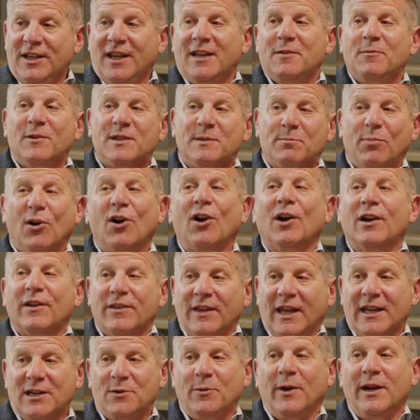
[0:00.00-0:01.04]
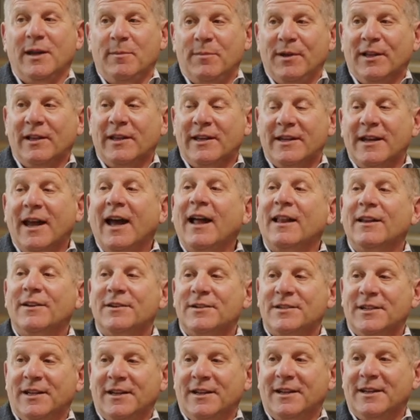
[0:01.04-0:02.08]
did was park that $20 billion
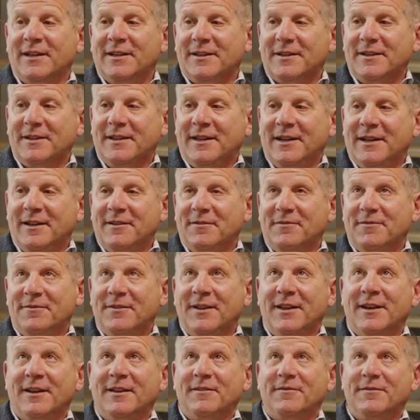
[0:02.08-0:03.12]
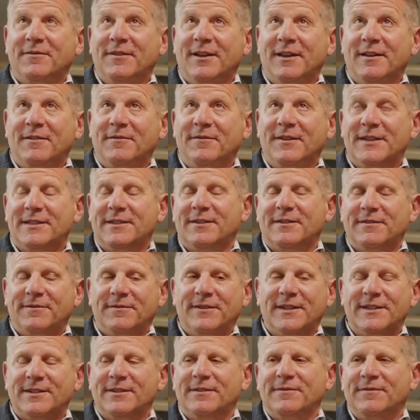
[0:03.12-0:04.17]
in a
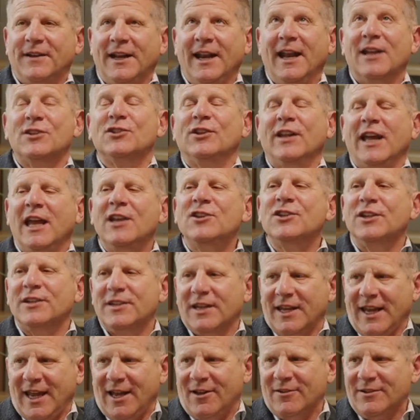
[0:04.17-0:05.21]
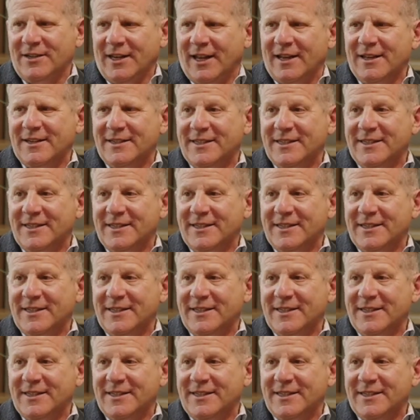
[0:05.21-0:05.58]
financial agent account at